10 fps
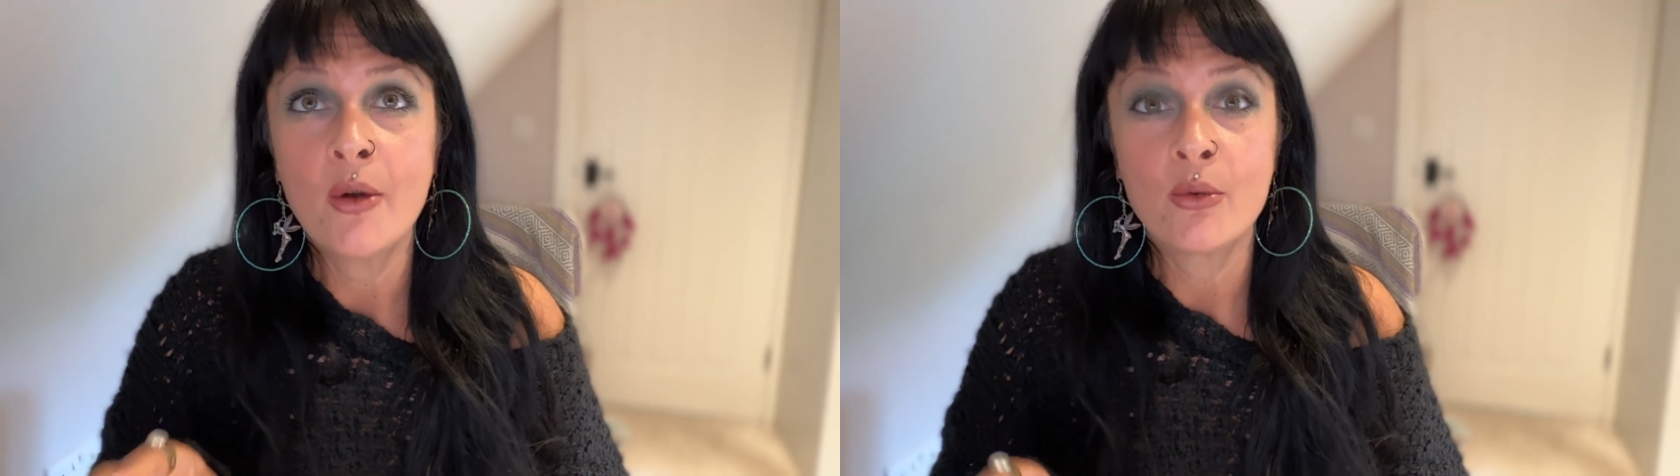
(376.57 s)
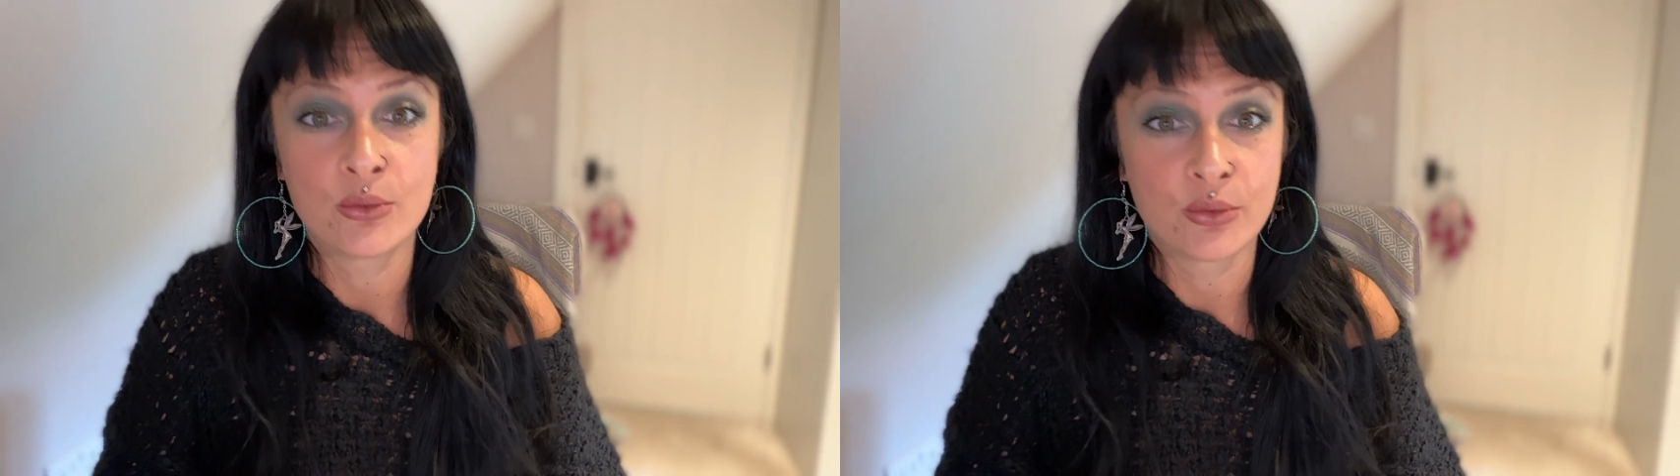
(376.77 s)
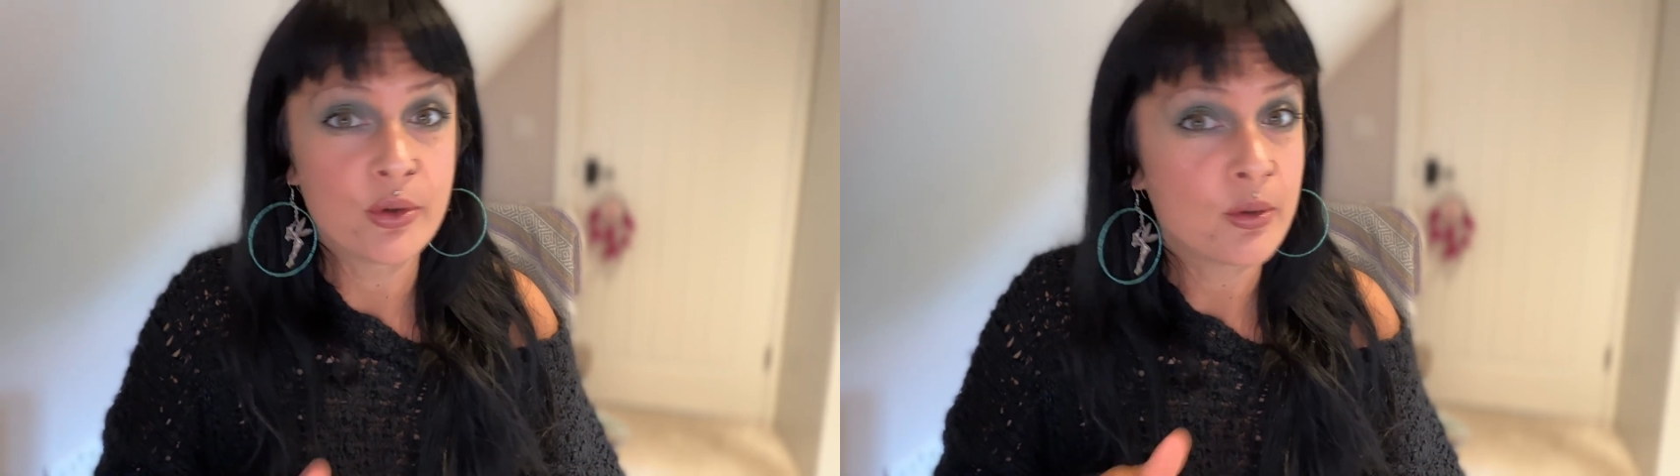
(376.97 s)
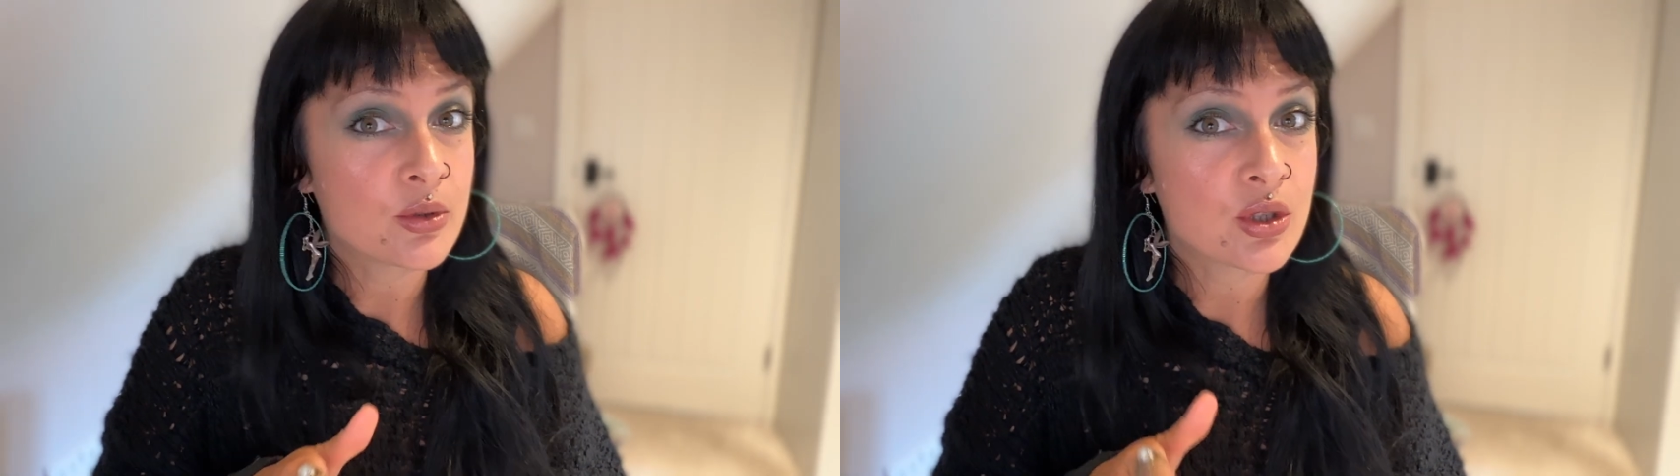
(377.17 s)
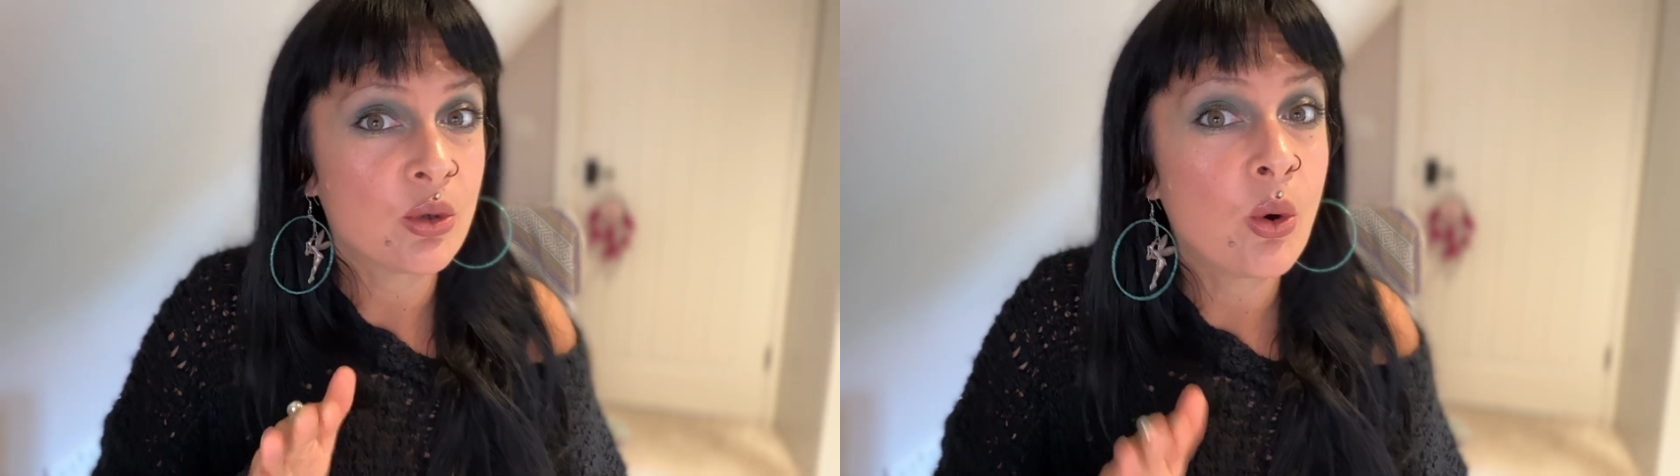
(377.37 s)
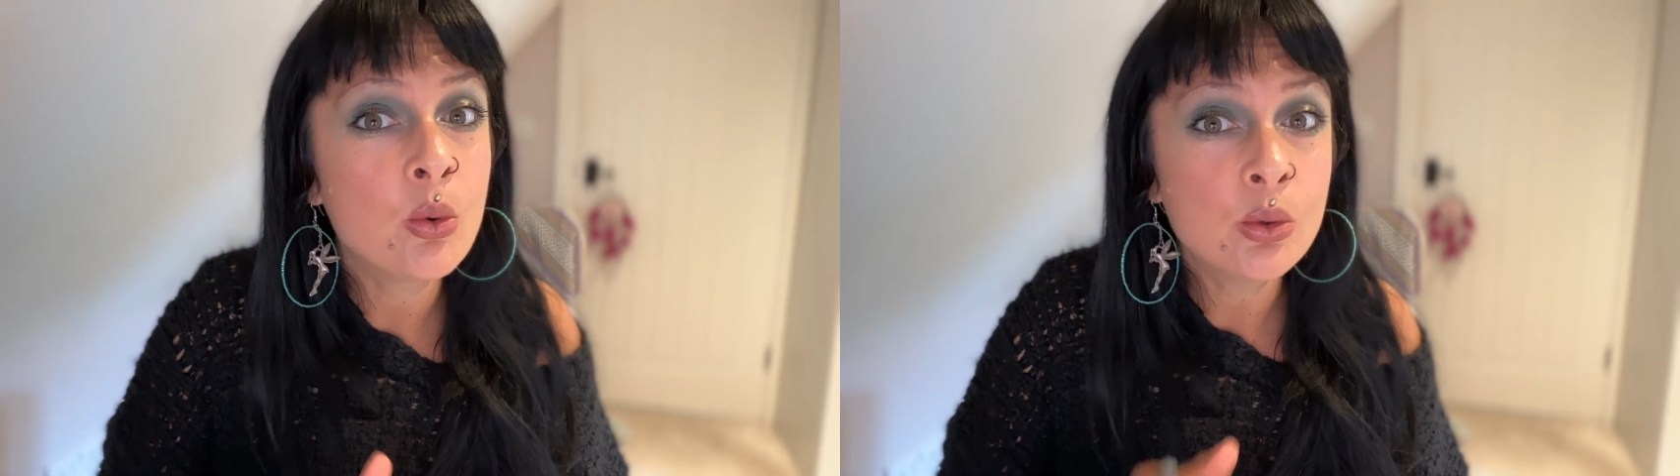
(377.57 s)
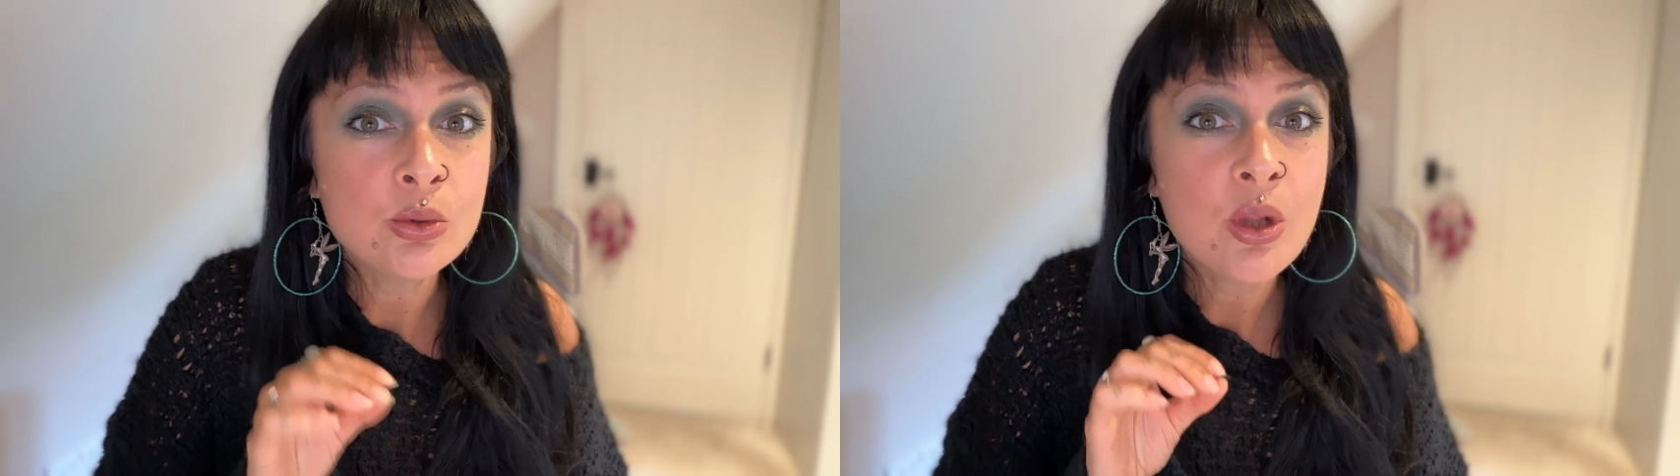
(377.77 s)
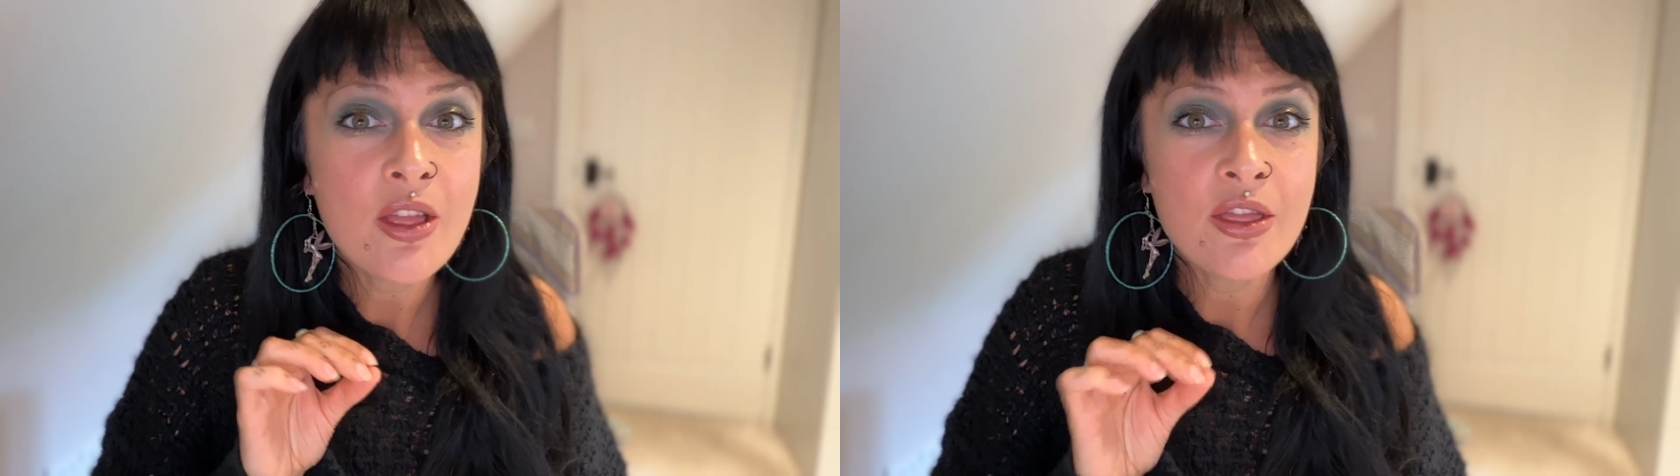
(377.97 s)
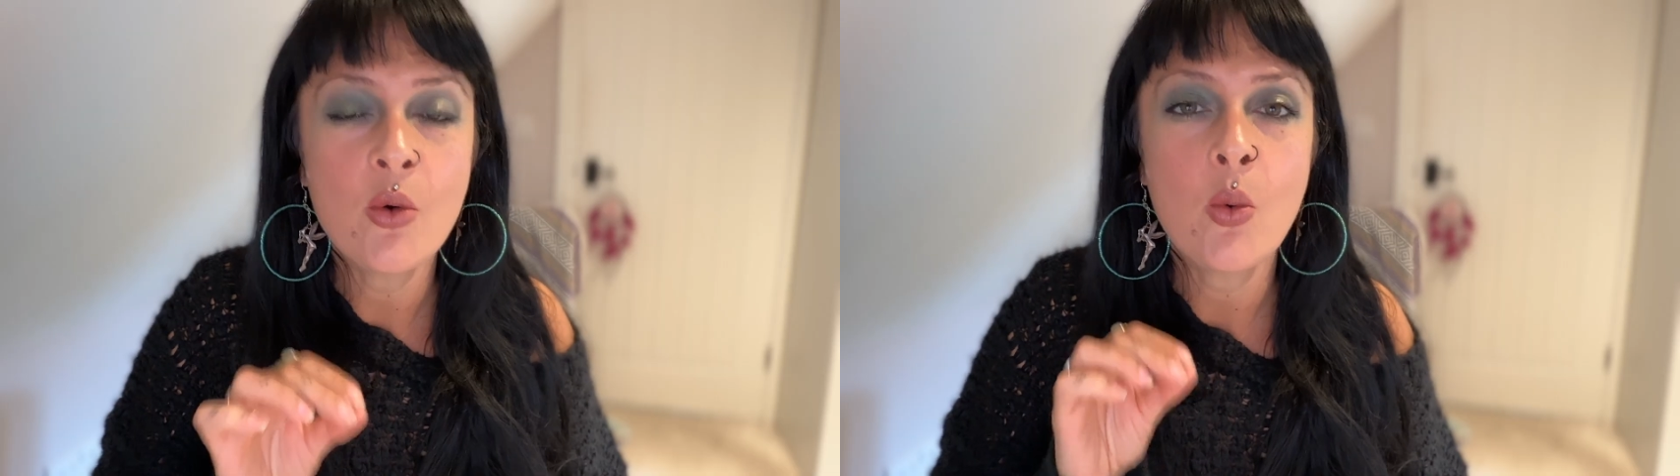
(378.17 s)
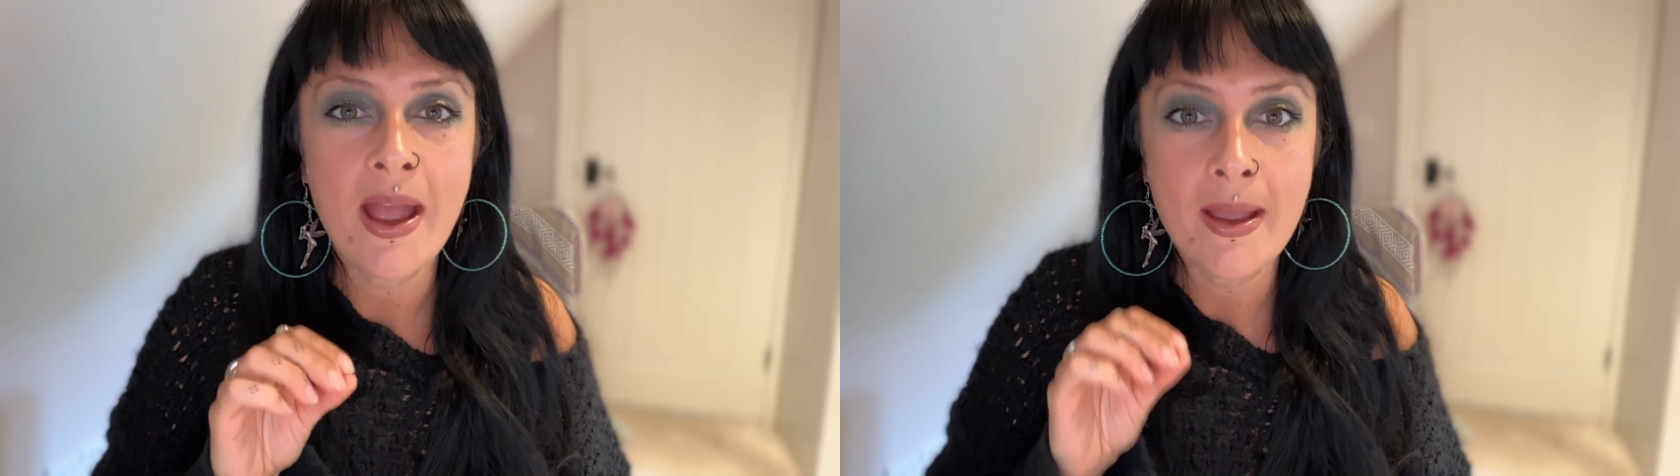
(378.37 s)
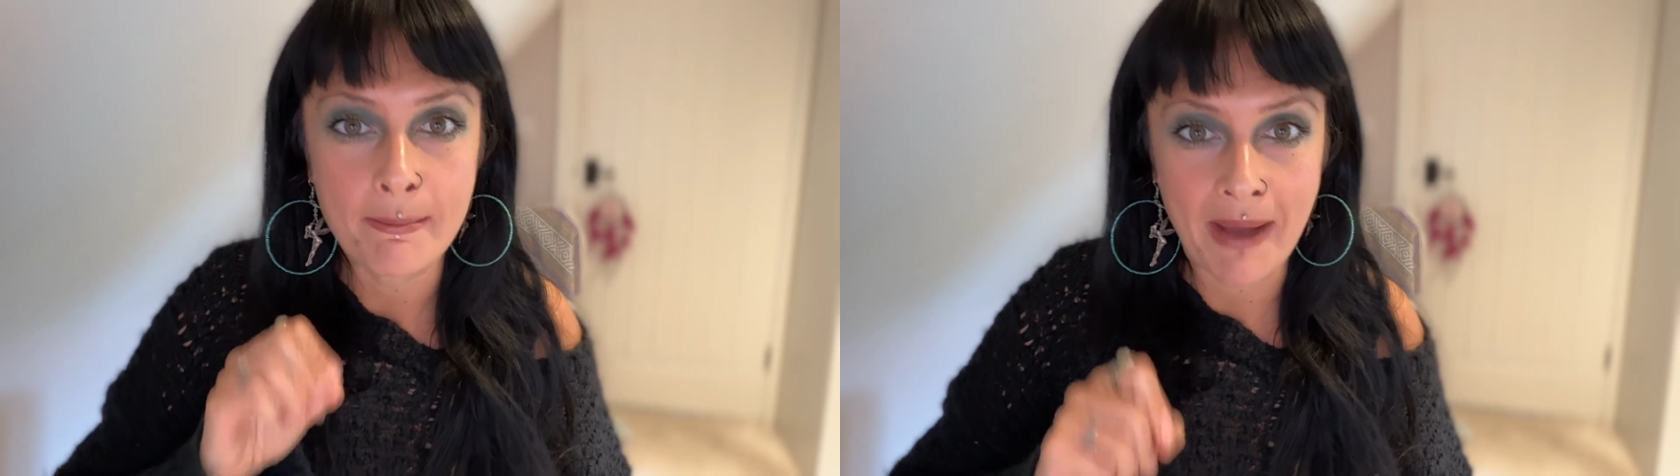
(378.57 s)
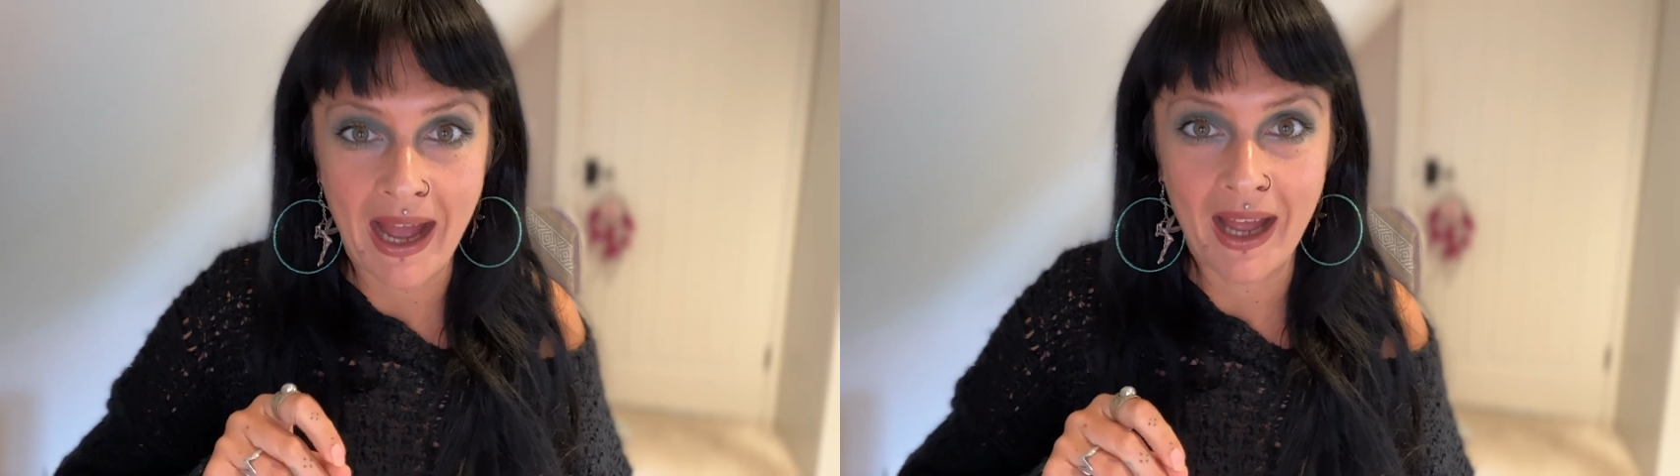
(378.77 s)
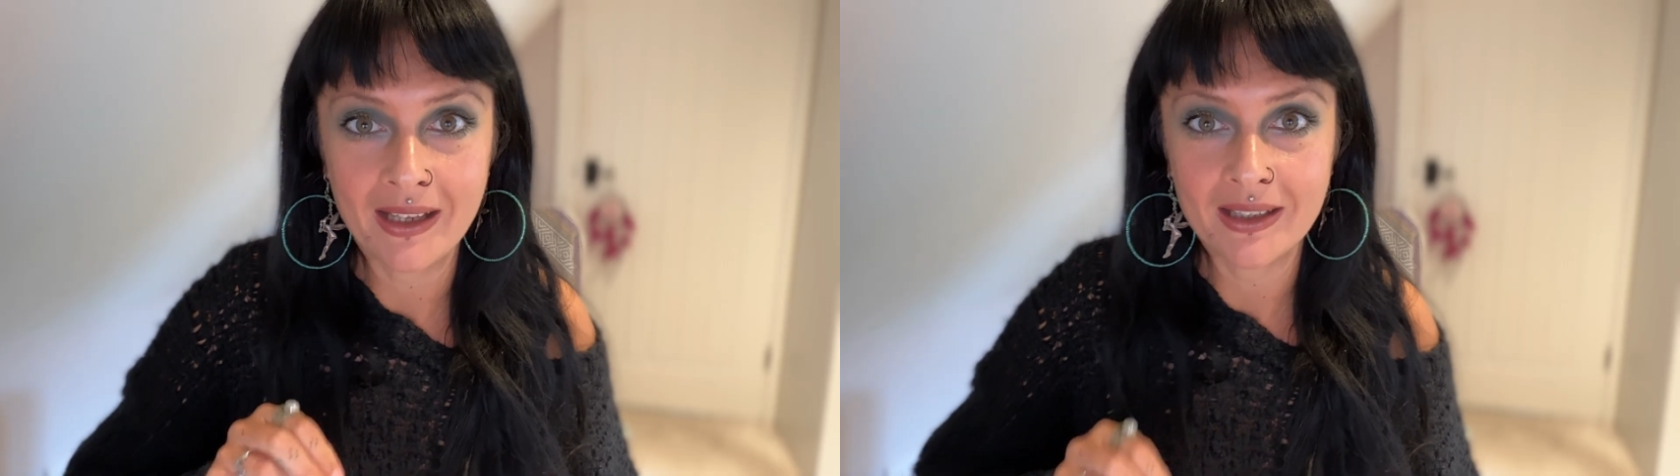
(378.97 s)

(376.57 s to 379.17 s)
root all the way back